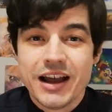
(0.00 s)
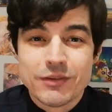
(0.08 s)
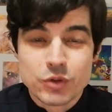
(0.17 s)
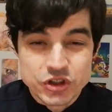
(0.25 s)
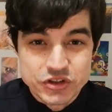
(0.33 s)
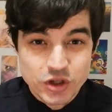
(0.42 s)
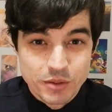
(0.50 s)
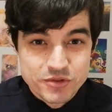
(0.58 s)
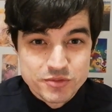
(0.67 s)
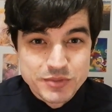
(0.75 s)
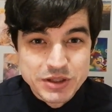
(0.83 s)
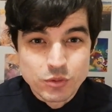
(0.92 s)
What
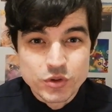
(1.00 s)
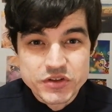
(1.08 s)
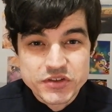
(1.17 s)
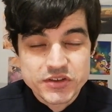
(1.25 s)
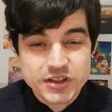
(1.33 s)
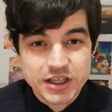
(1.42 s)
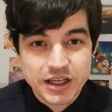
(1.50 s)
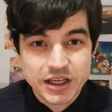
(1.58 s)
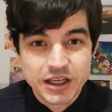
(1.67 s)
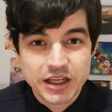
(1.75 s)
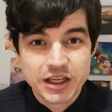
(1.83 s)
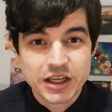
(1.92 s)
stopped me was
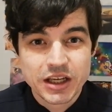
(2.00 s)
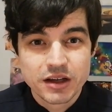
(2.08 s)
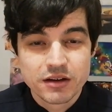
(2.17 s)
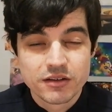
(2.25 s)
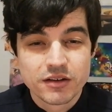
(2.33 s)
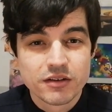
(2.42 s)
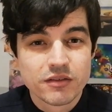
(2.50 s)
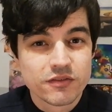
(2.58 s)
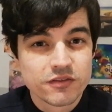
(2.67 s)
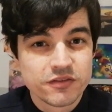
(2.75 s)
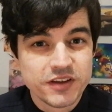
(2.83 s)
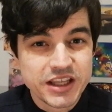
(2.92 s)

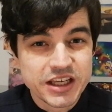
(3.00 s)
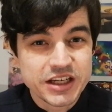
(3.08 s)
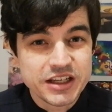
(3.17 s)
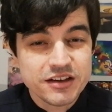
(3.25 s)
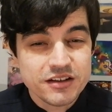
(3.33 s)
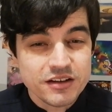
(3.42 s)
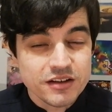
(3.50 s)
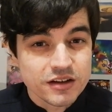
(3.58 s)
fear,